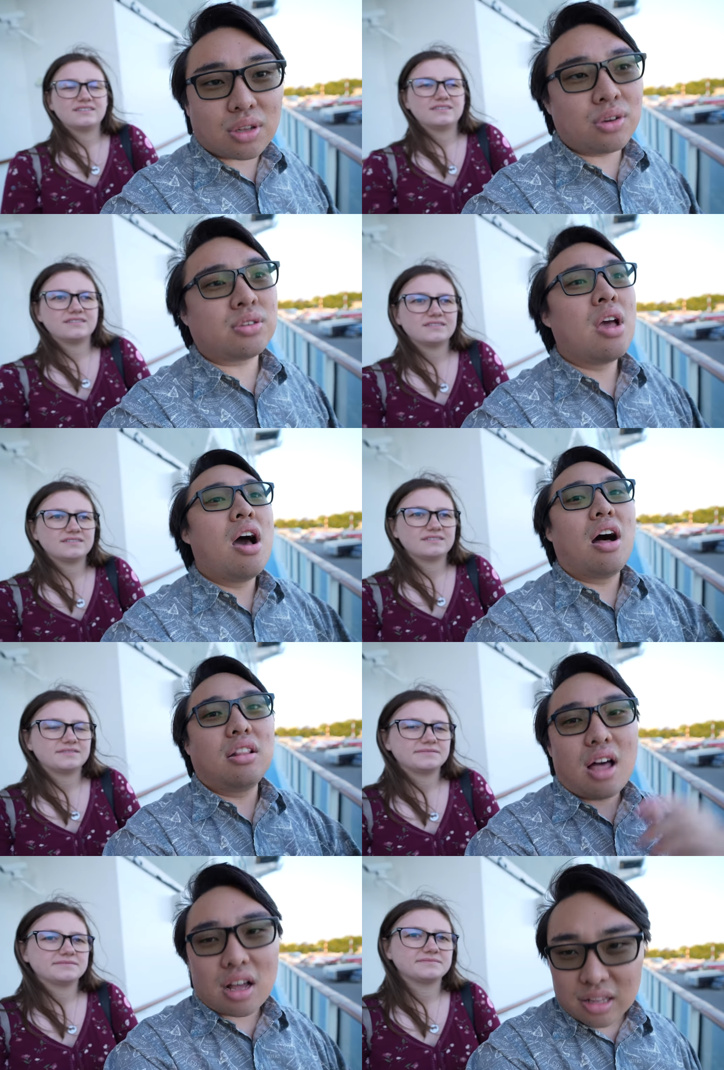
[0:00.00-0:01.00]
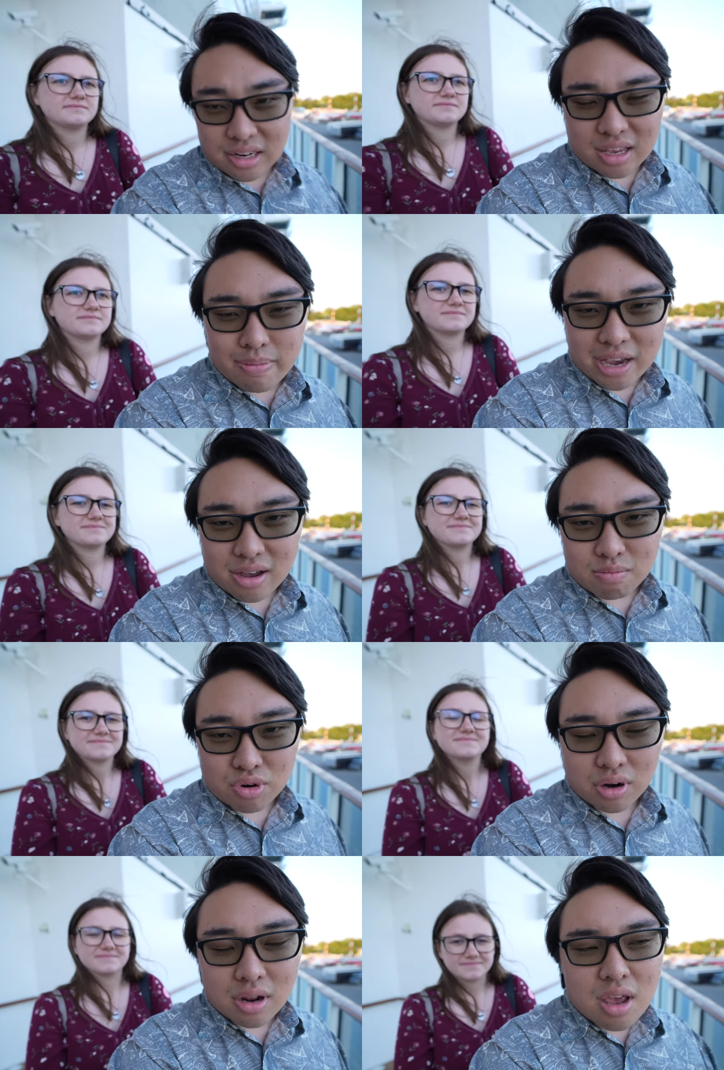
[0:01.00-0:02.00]
Speaker 1: So there's a long line to get back on
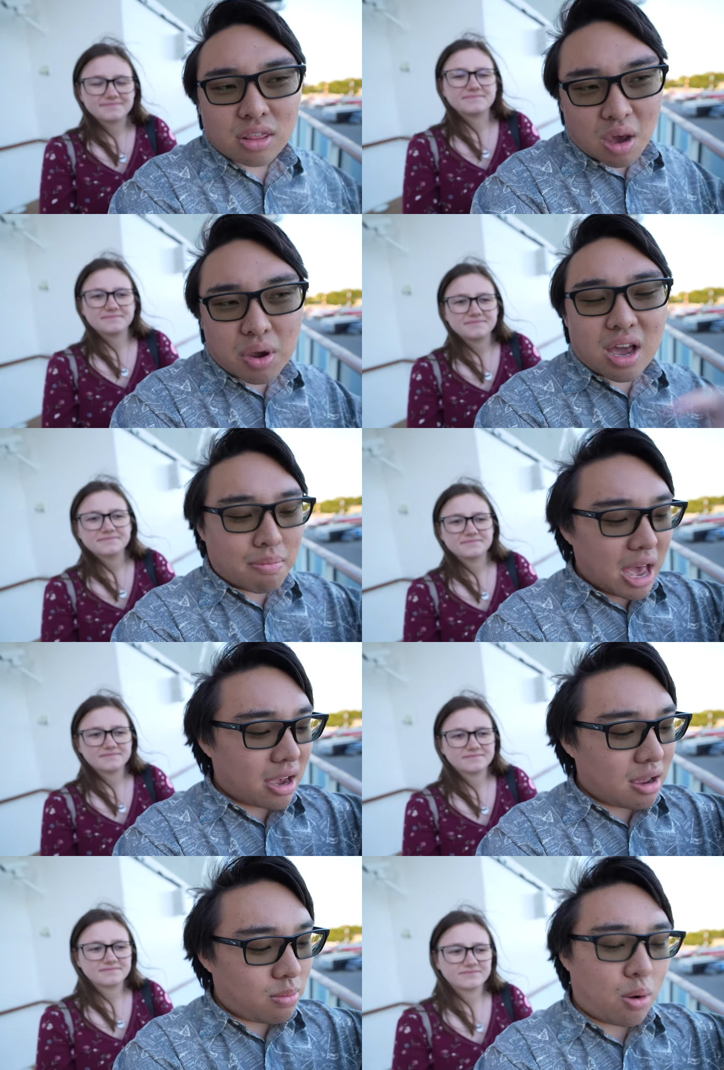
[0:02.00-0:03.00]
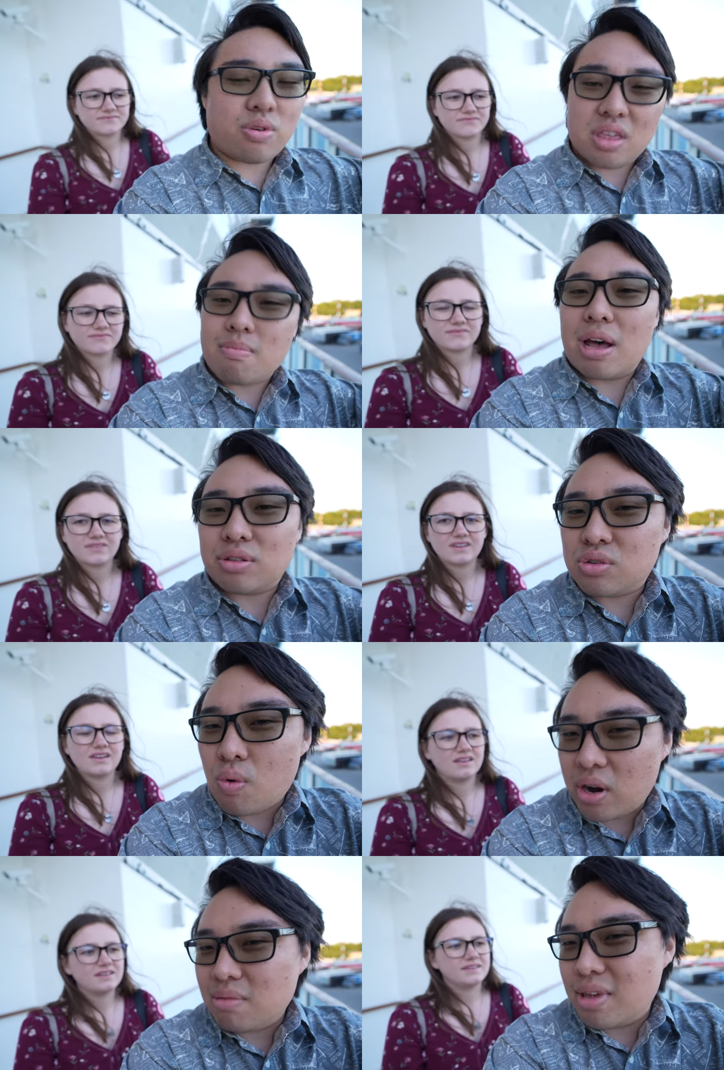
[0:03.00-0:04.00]
board. Though we got back on board within about
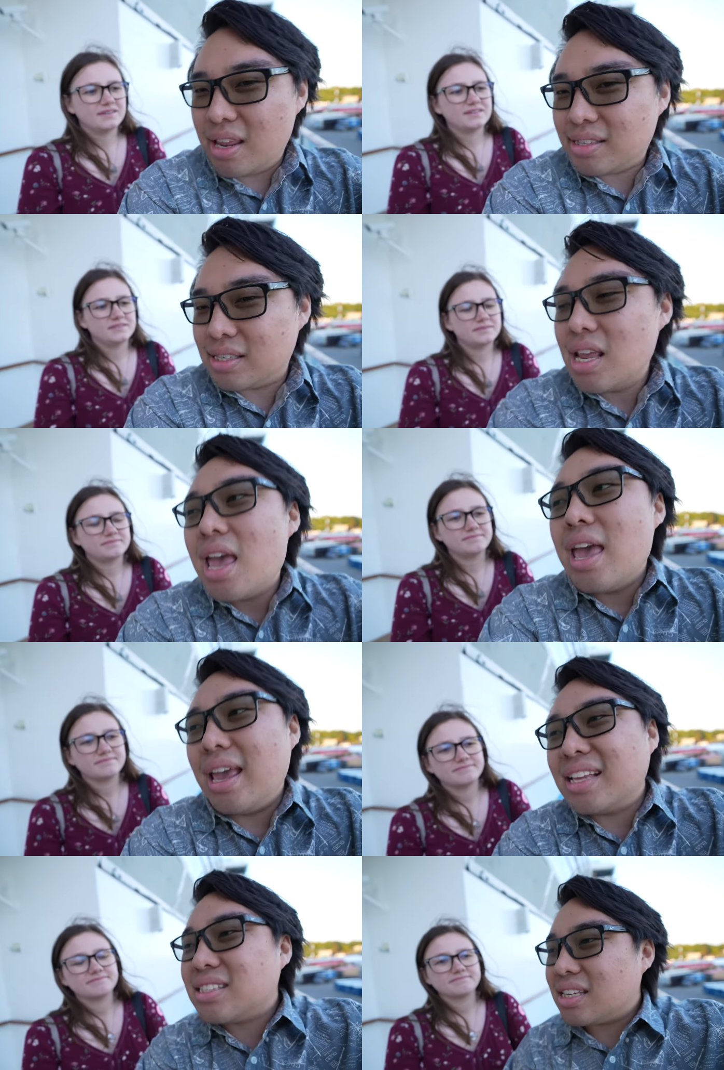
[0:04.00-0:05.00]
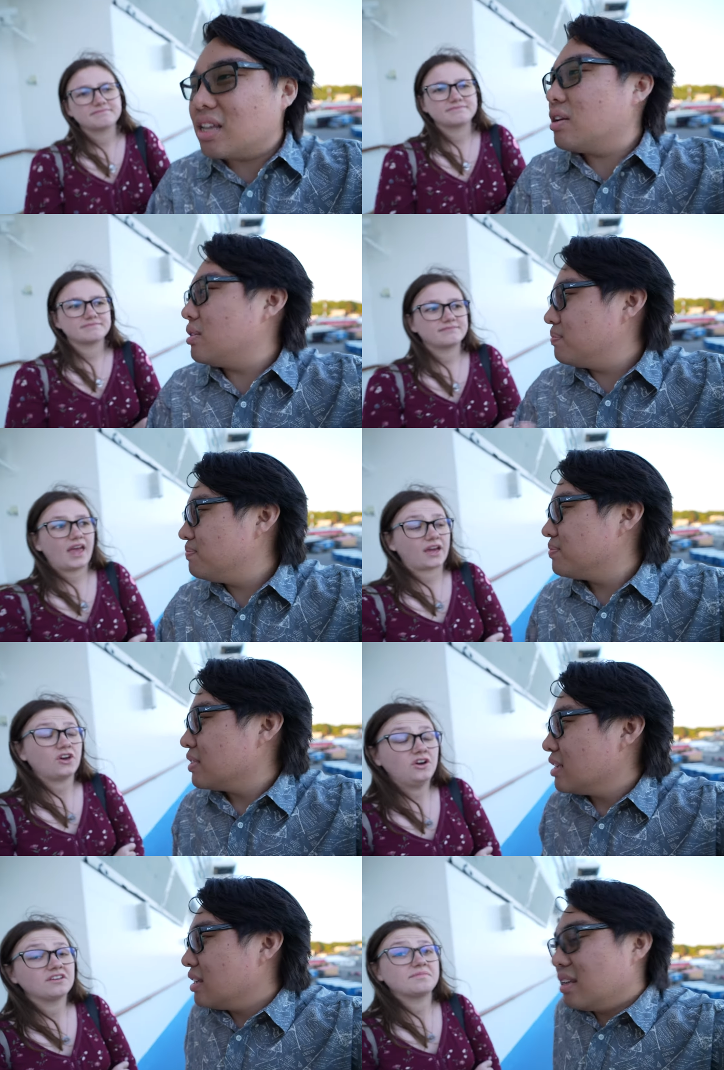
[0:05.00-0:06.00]
20 minutes, it's still it
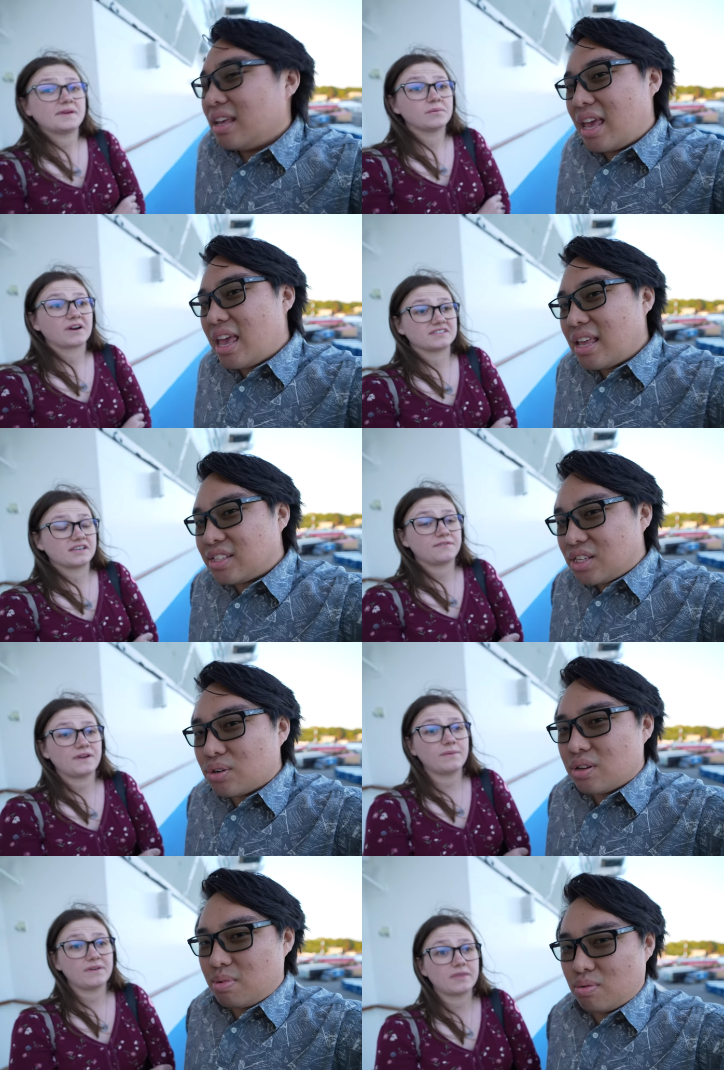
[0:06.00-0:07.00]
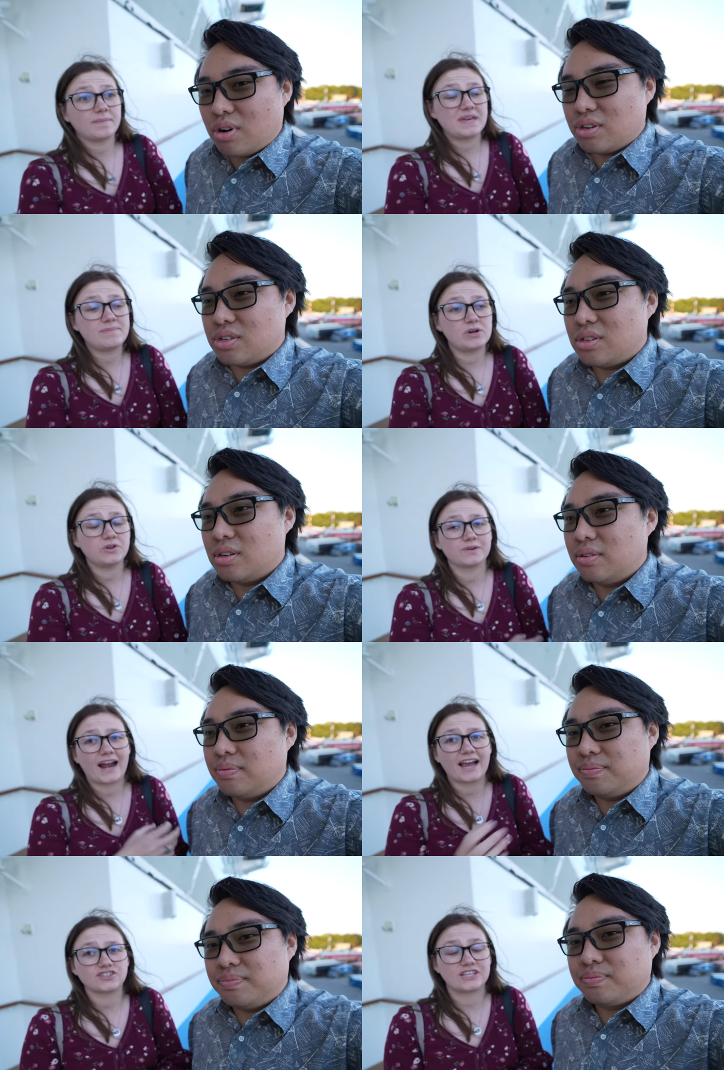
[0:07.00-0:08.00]
Speaker 2: could have been worse. It if still we were the worse. people who were
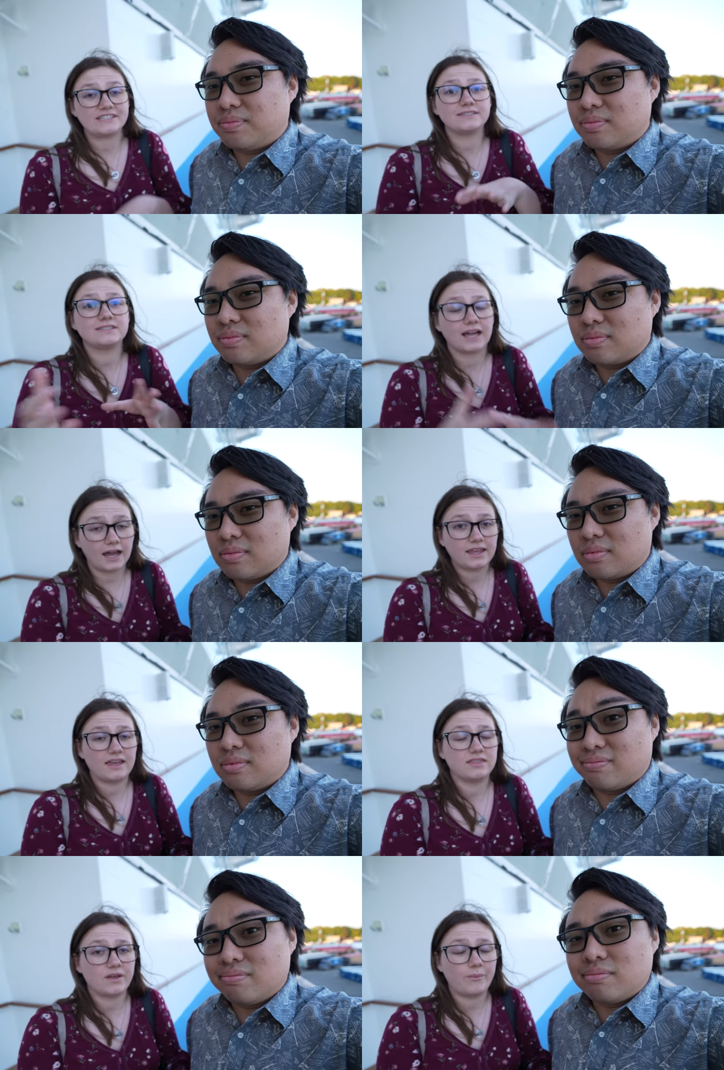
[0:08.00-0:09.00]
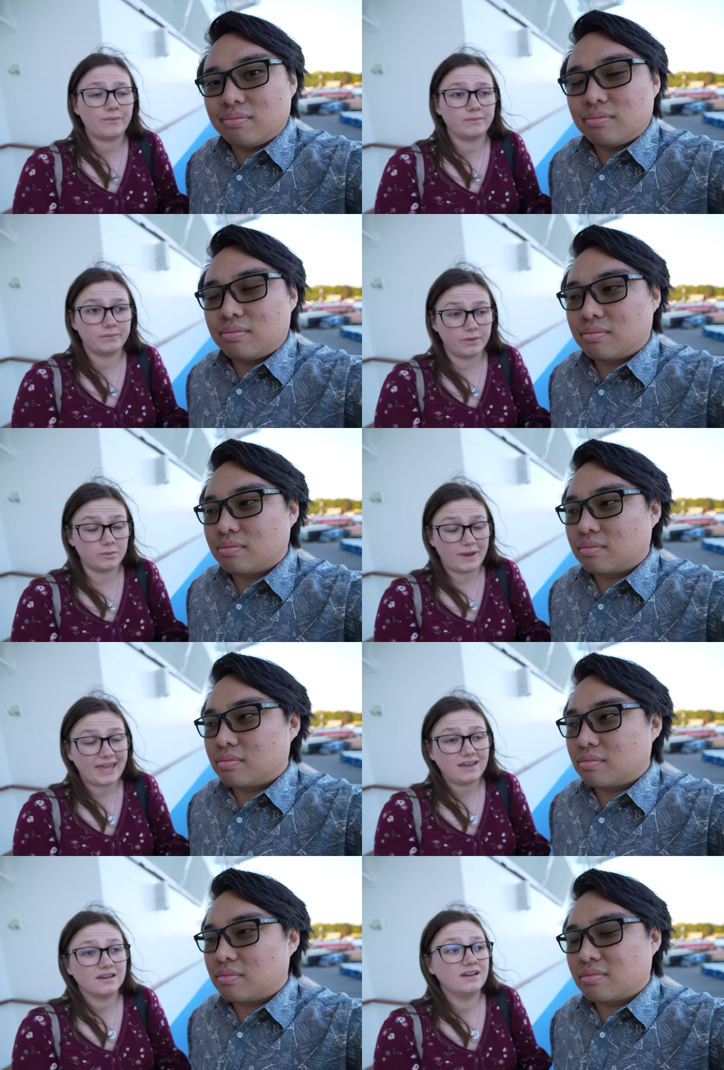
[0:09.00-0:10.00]
actually stuck in the the
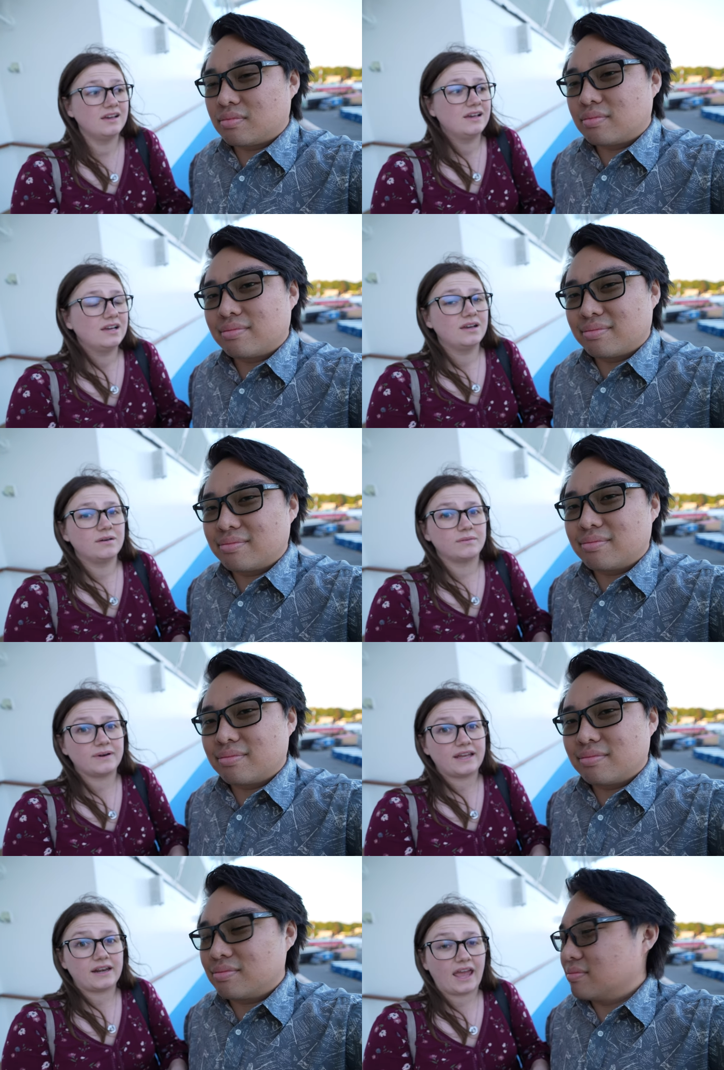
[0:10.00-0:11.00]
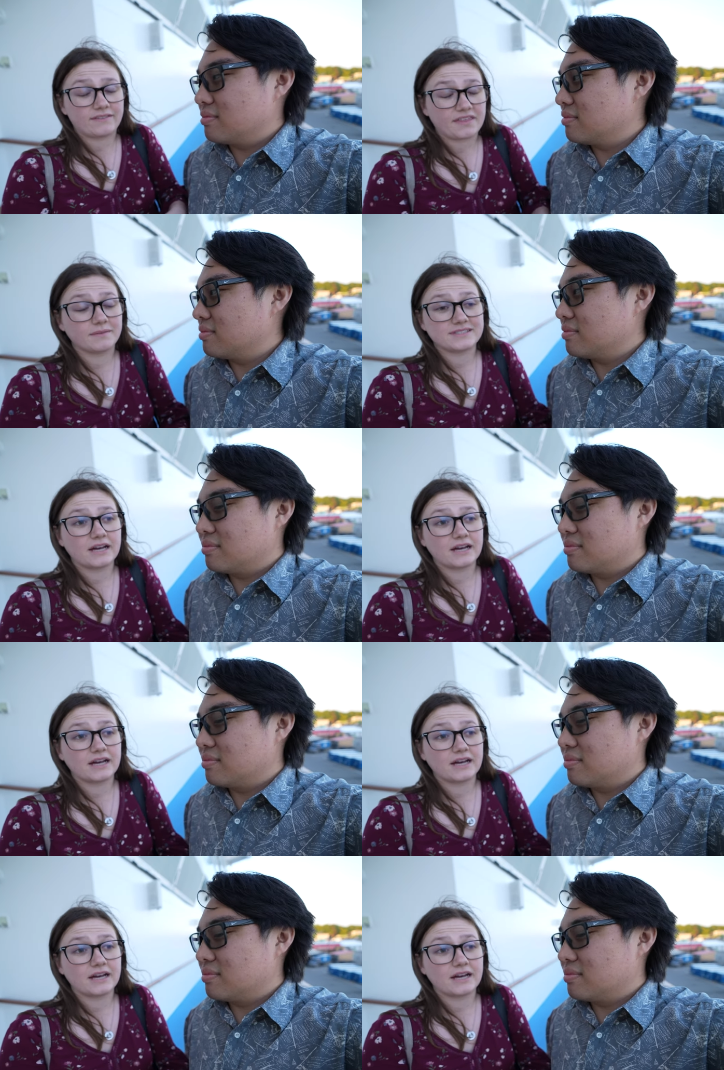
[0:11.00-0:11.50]
wait, when everything was